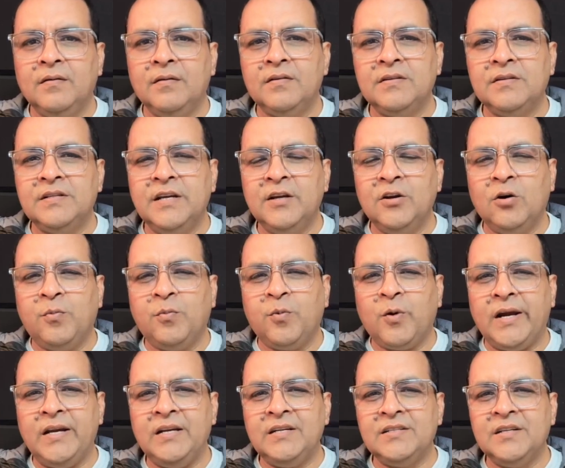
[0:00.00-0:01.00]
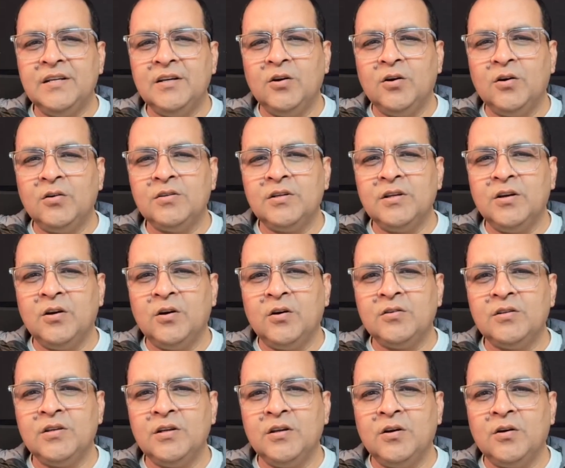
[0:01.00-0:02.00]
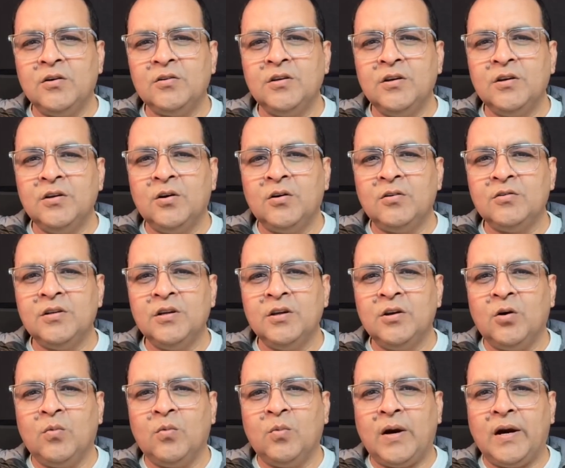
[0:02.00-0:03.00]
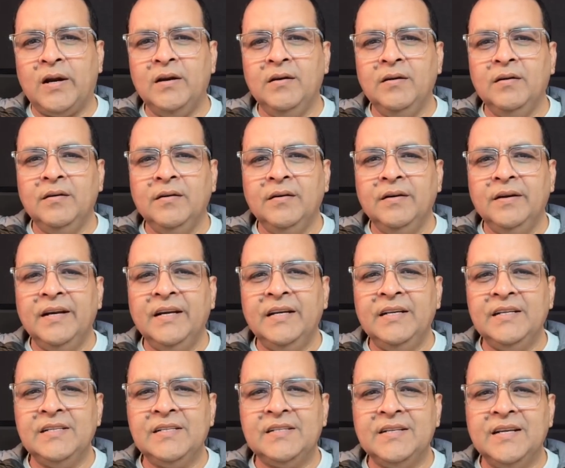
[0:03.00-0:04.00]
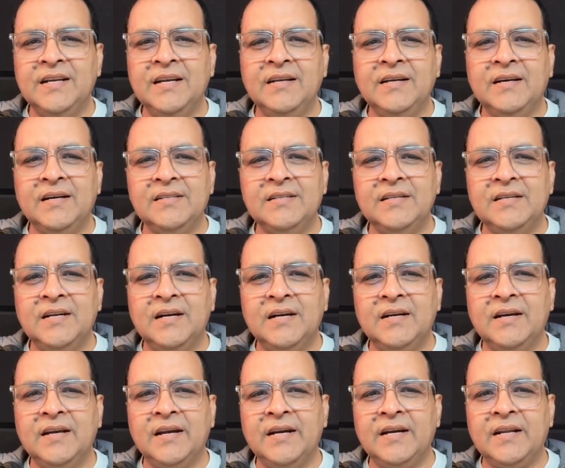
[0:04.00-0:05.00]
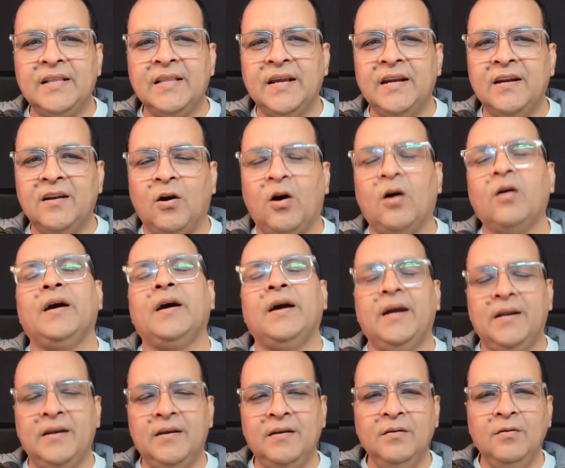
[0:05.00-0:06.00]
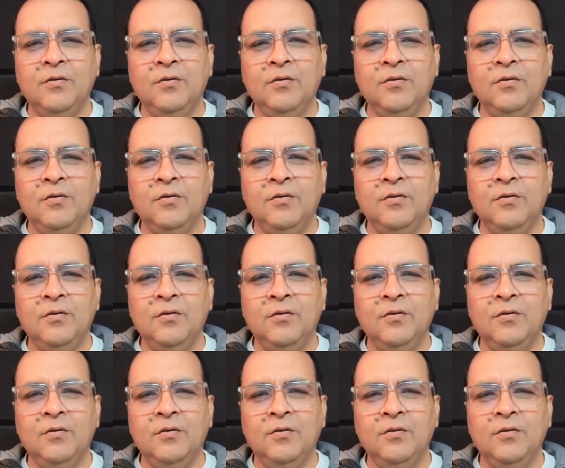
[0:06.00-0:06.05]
0.000001, it is still considered greater than log n